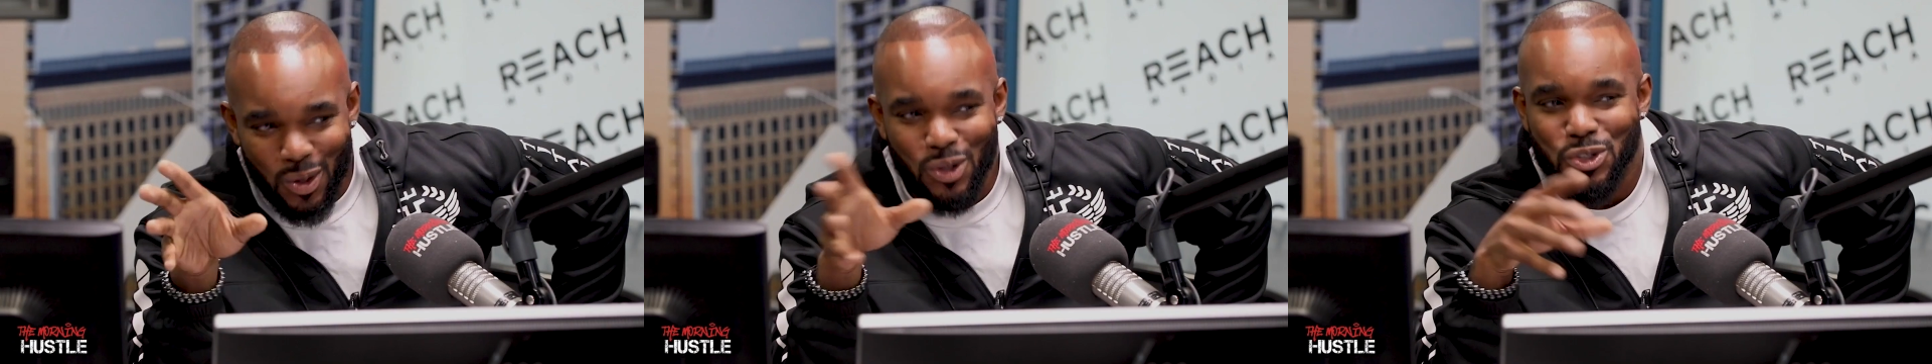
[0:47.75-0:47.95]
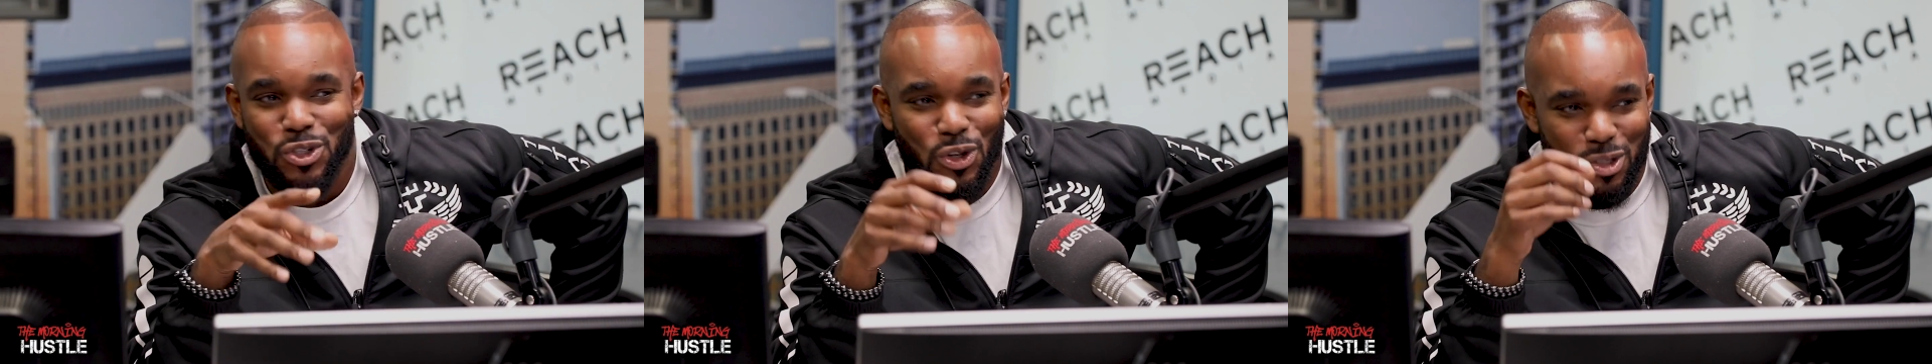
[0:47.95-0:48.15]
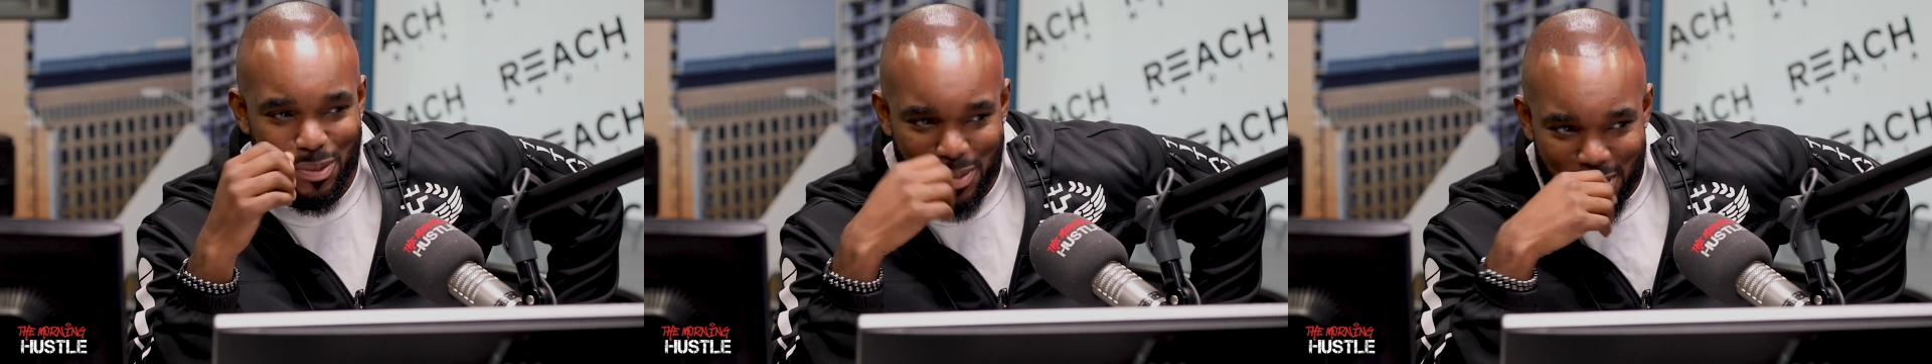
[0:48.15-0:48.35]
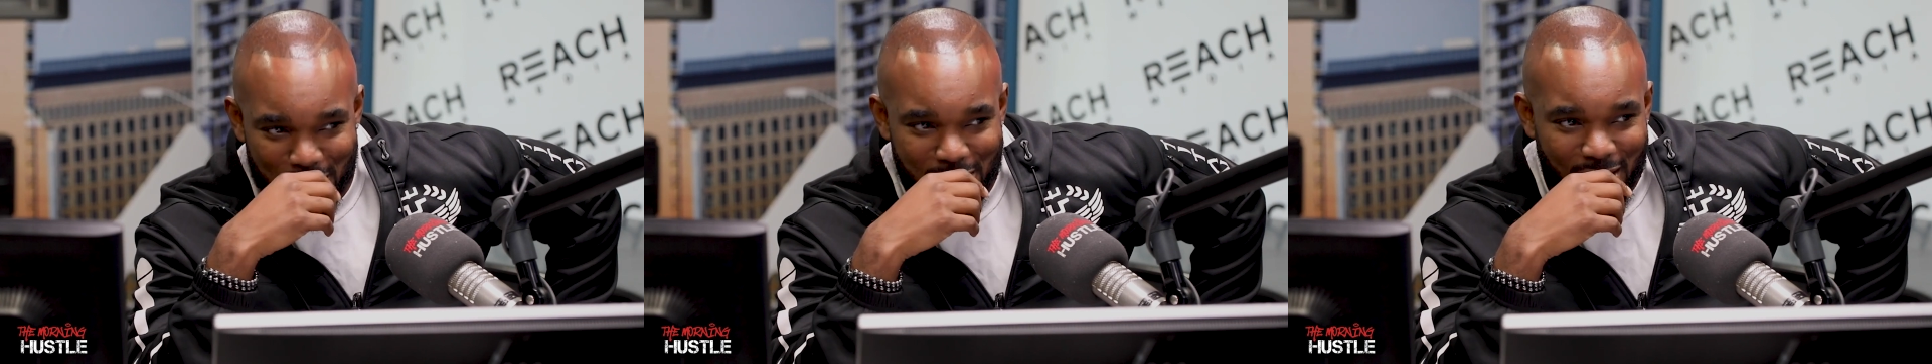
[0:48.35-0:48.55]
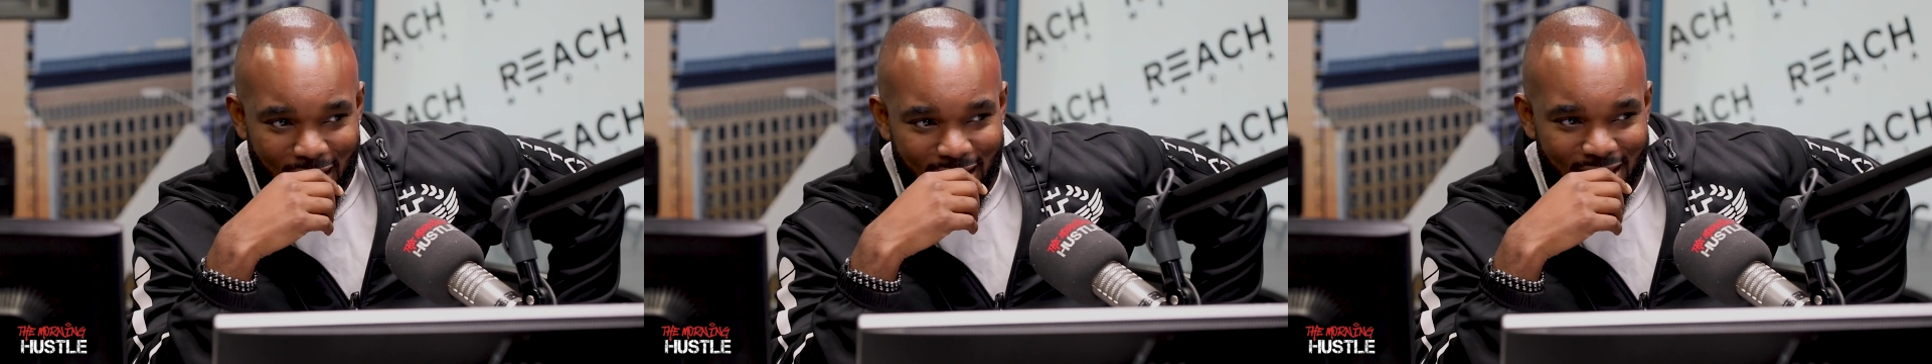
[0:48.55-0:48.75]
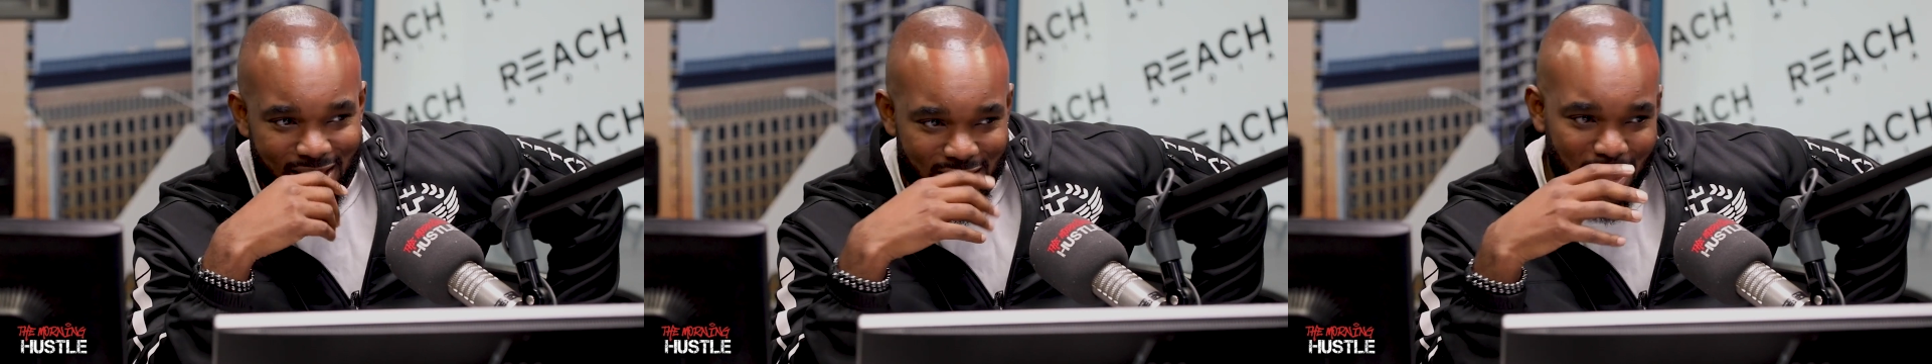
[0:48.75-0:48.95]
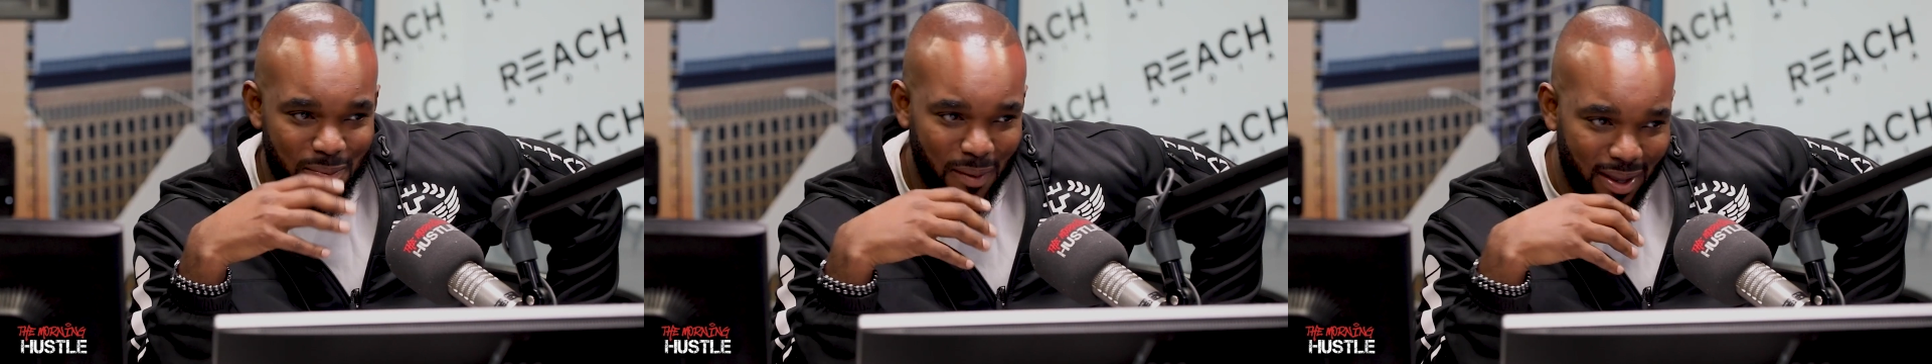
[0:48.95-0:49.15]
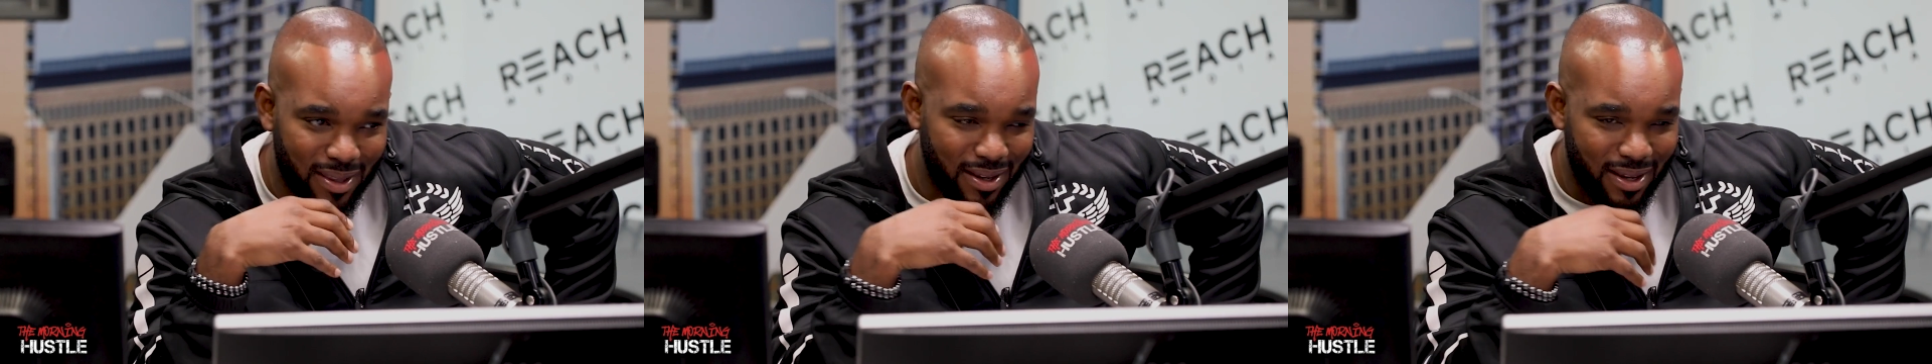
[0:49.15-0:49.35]
Will shows up to the set, is
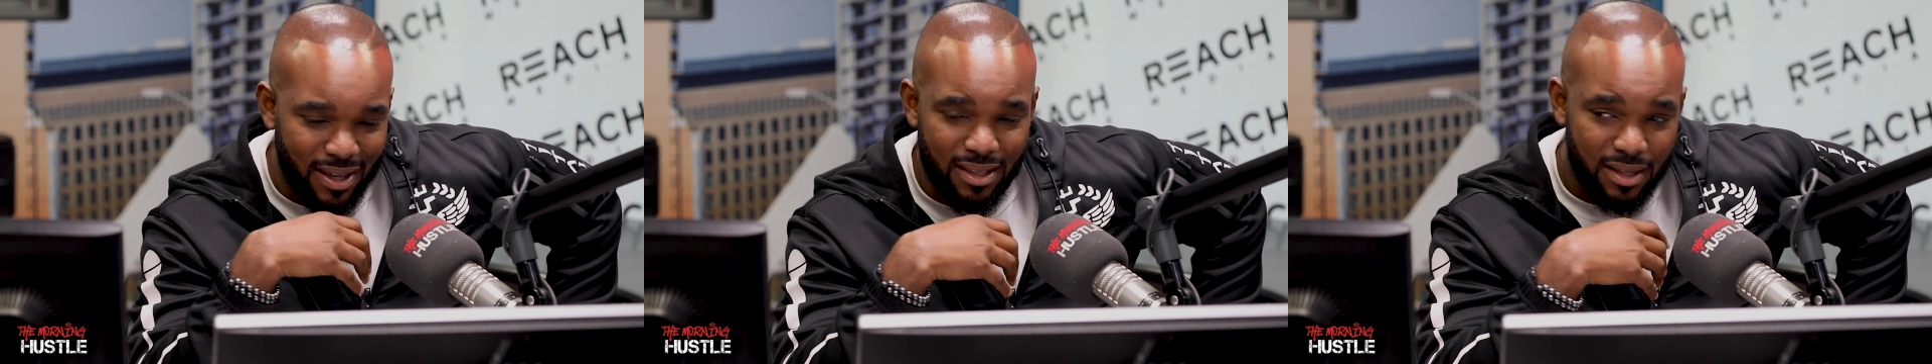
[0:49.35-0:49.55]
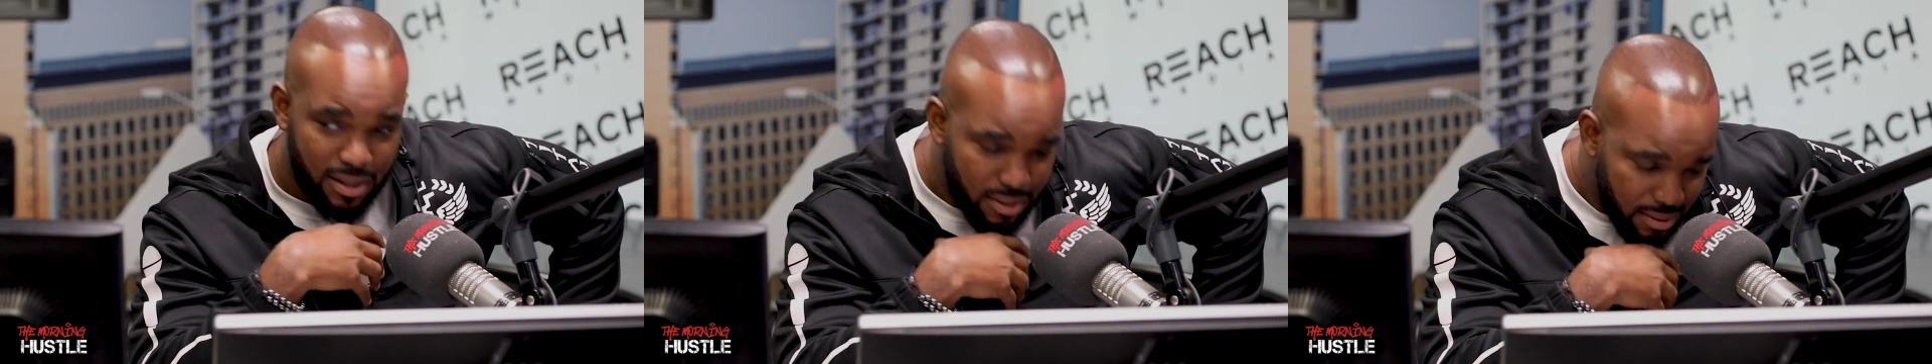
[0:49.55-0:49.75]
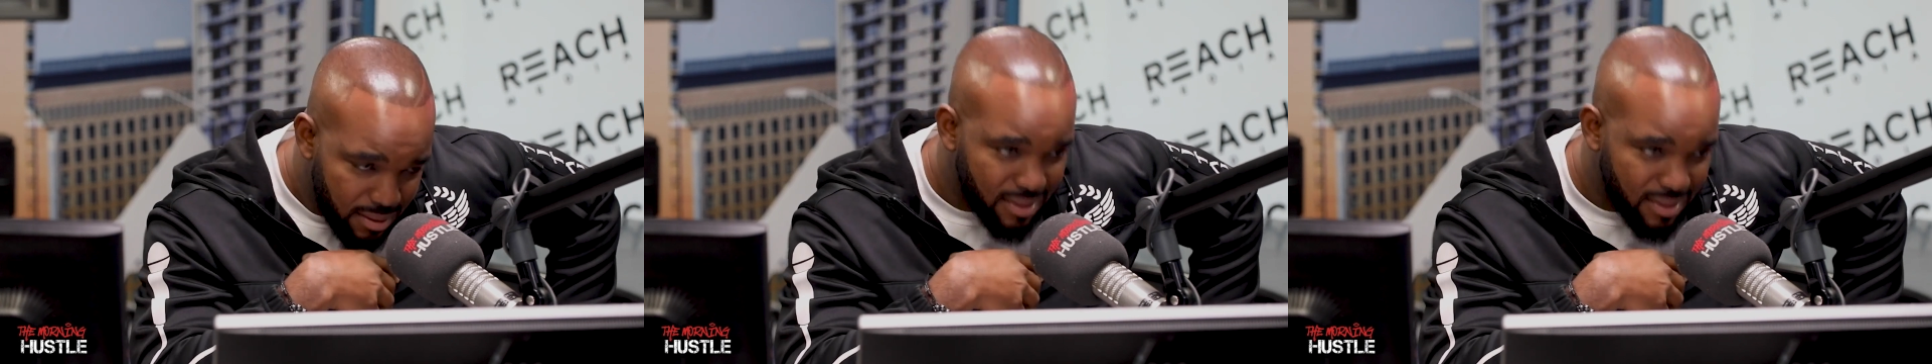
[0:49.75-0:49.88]
everybody like kind of like,